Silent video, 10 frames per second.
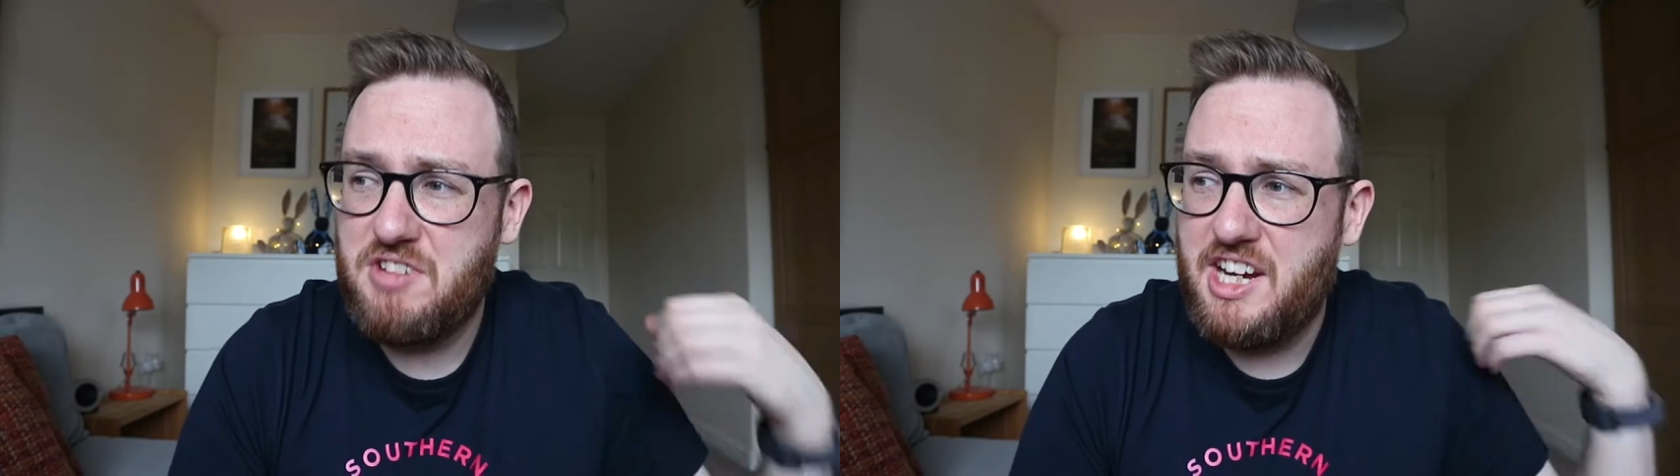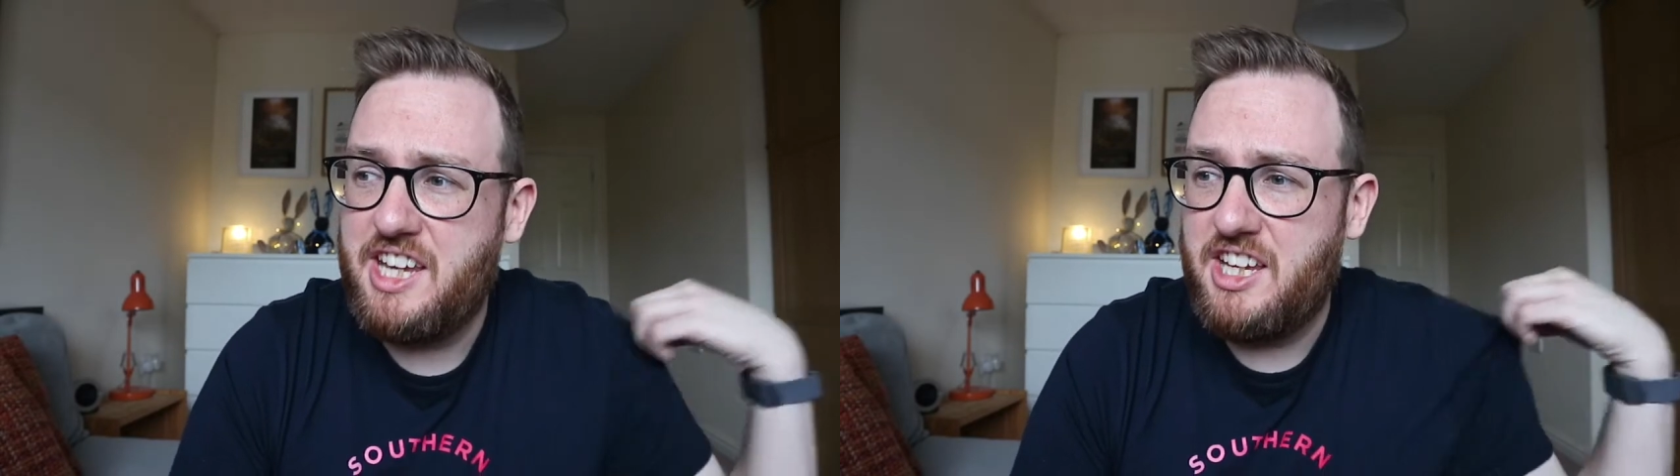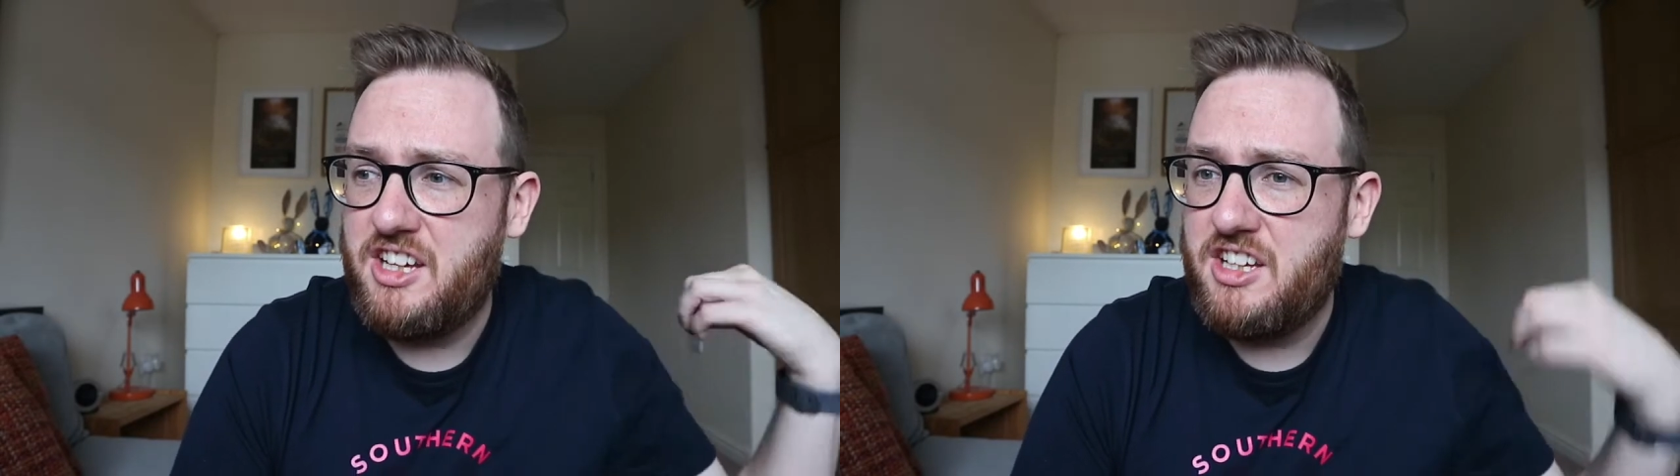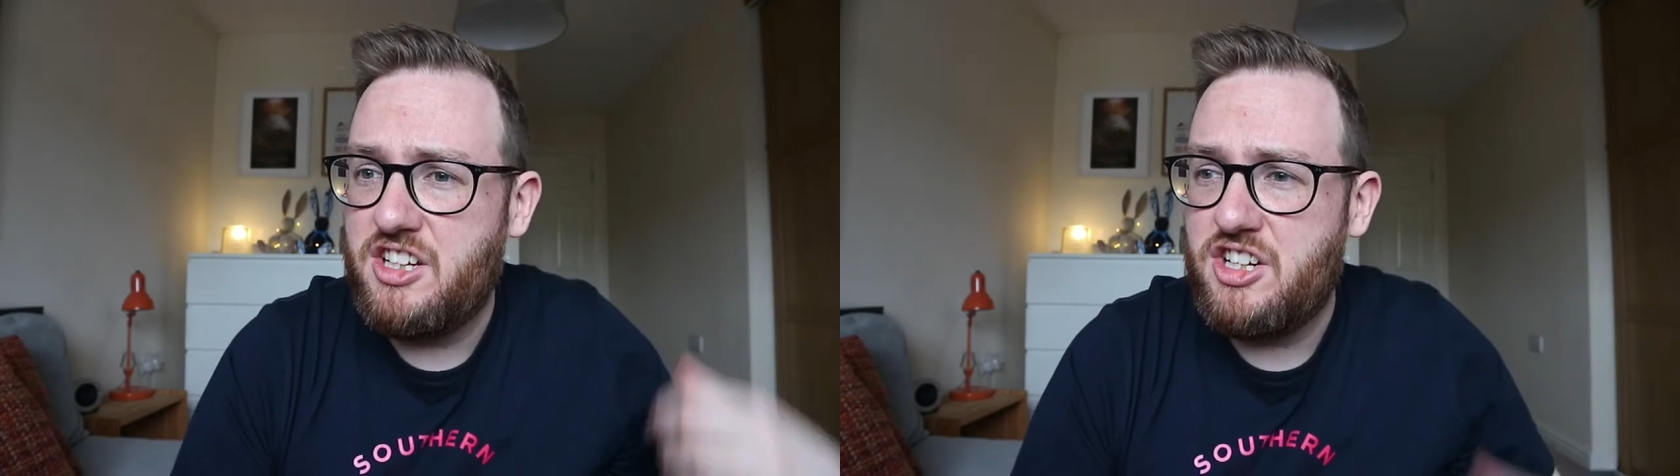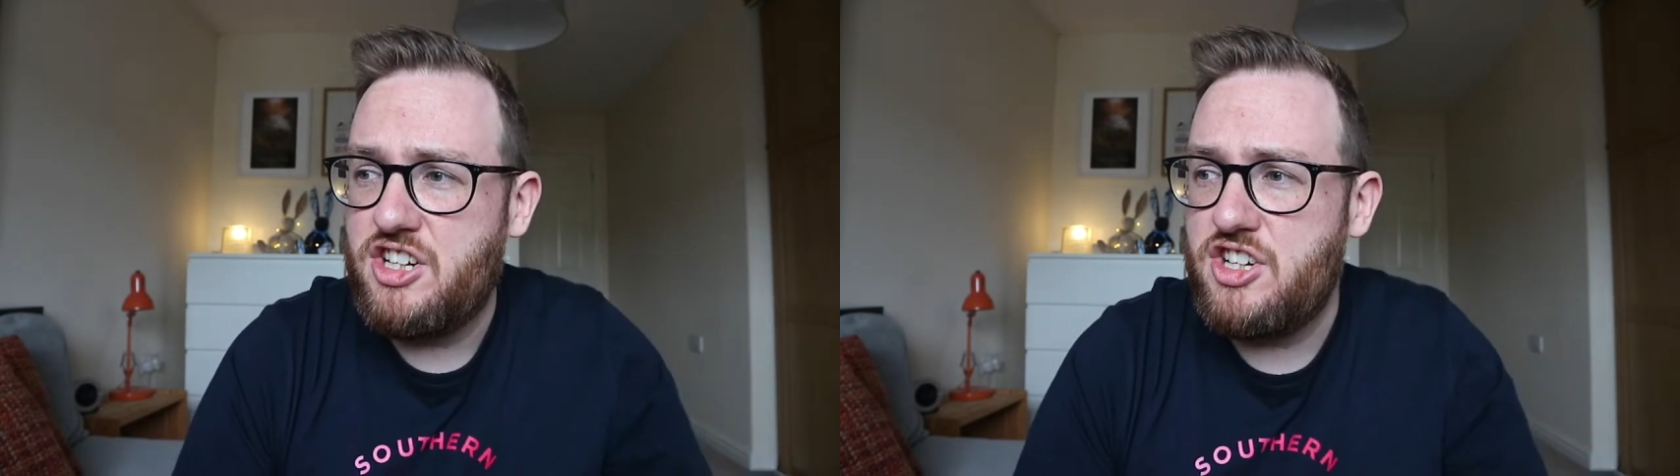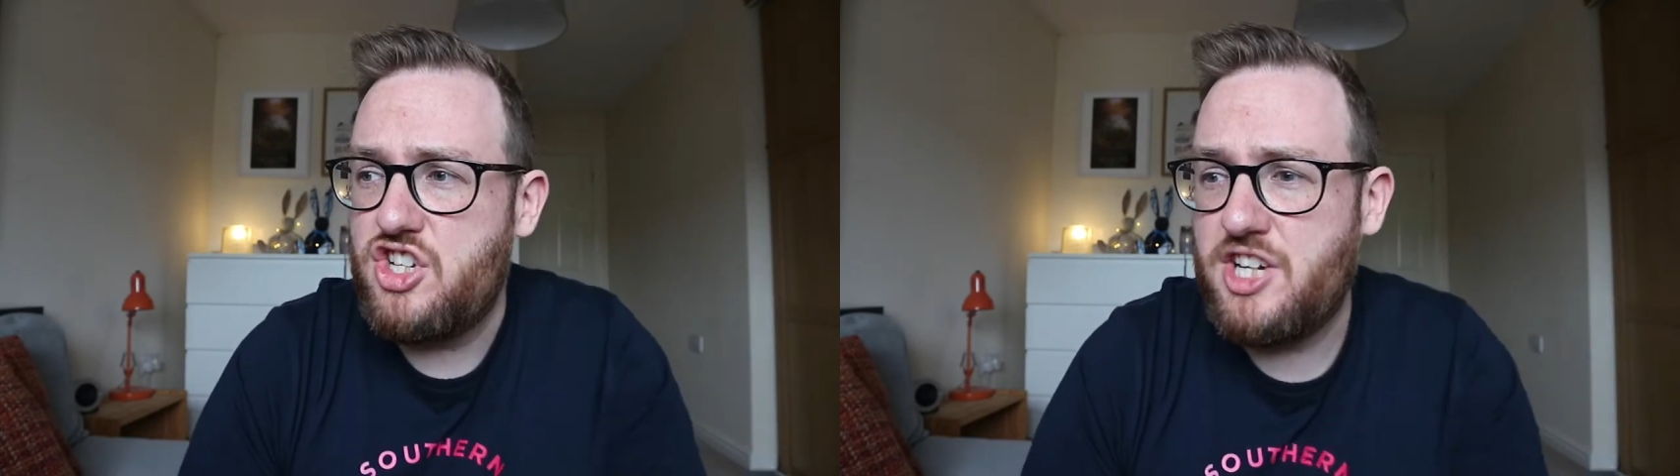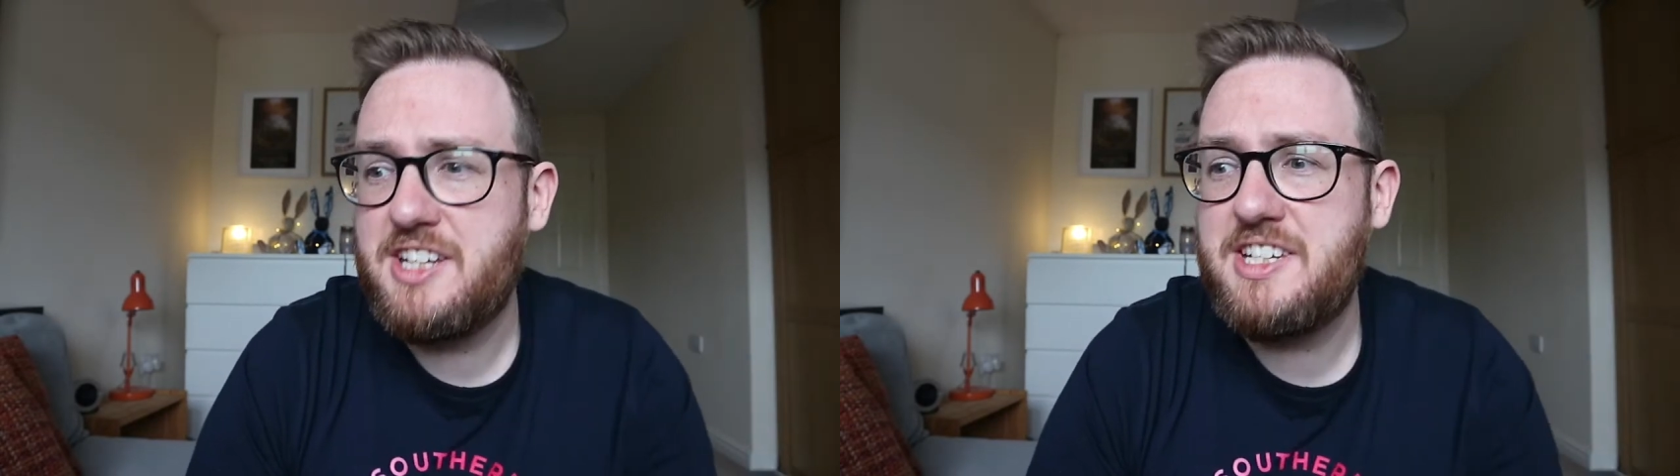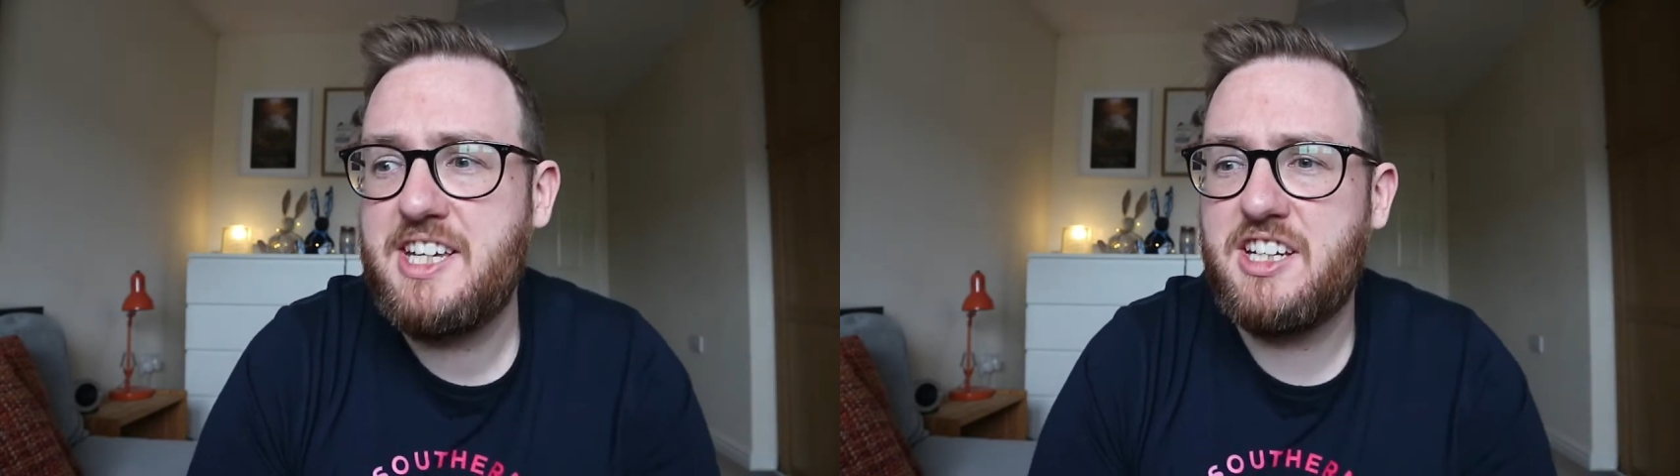really
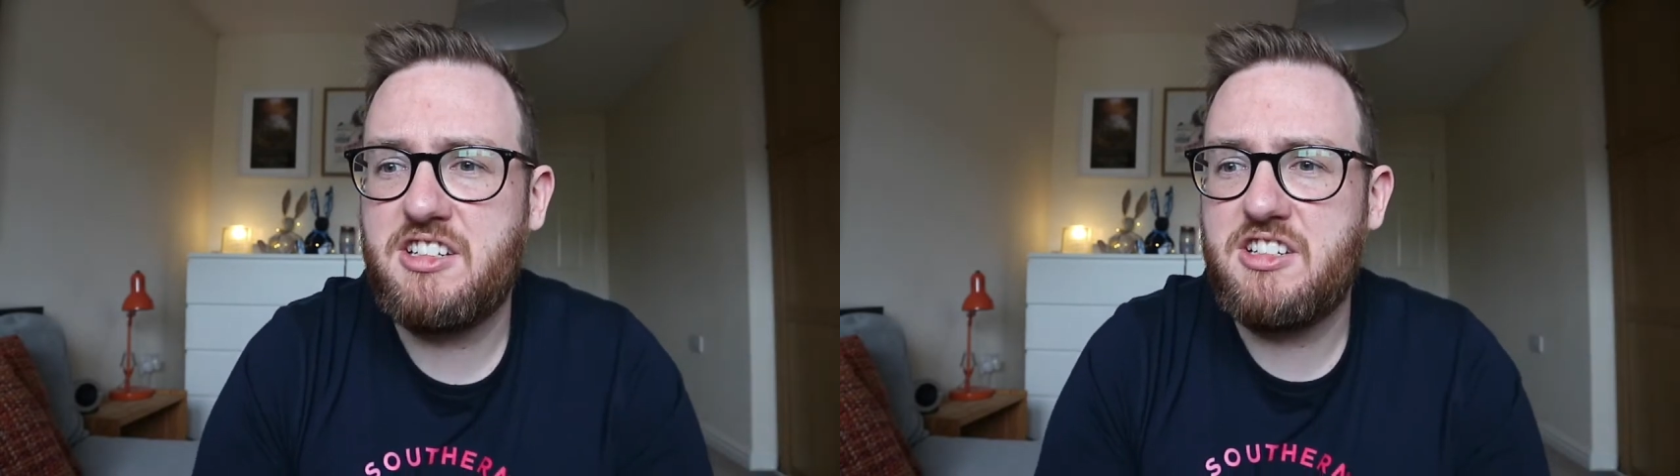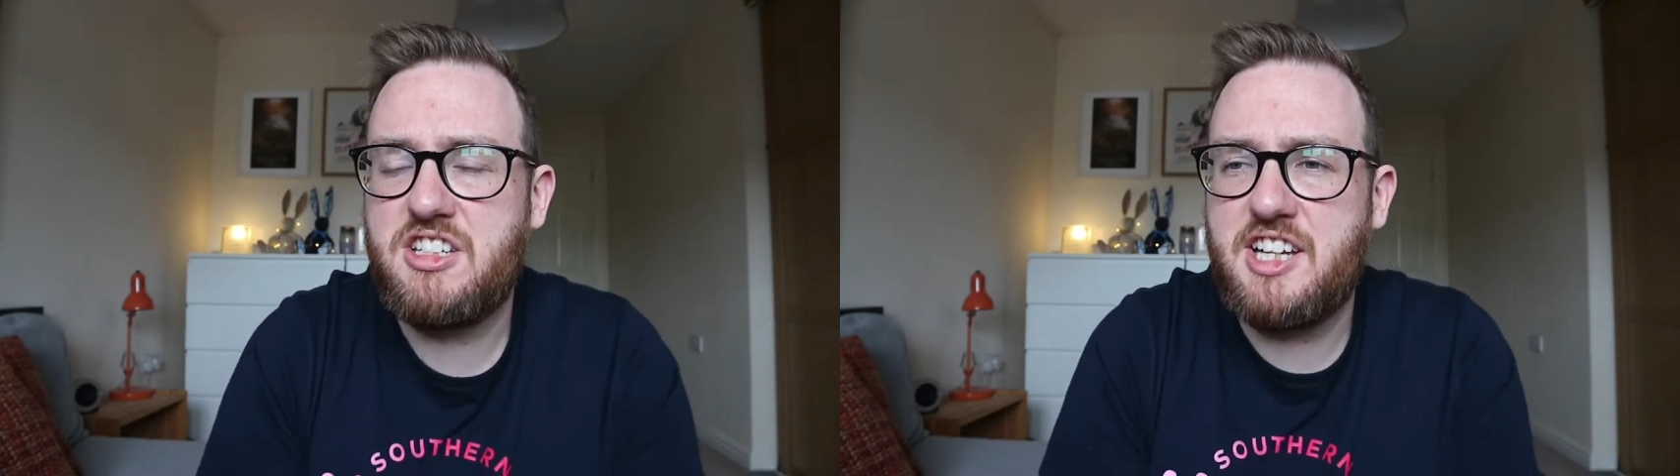chatty and